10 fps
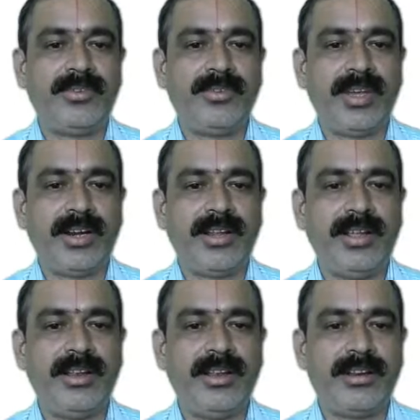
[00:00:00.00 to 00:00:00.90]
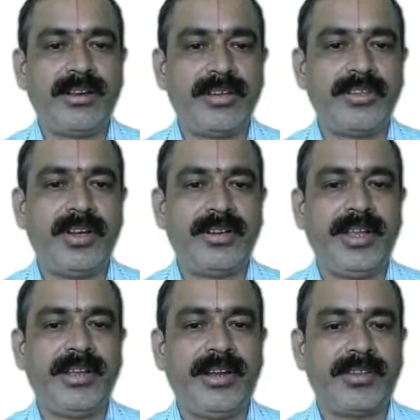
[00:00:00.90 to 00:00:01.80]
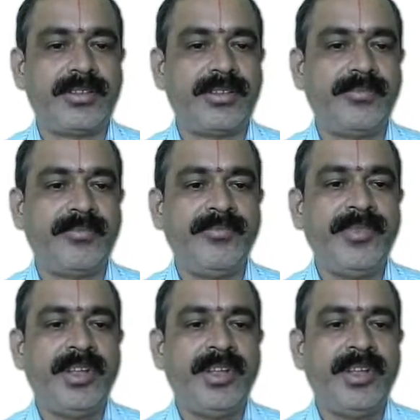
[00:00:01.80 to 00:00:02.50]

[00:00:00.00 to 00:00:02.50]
to curtail or cut short the cost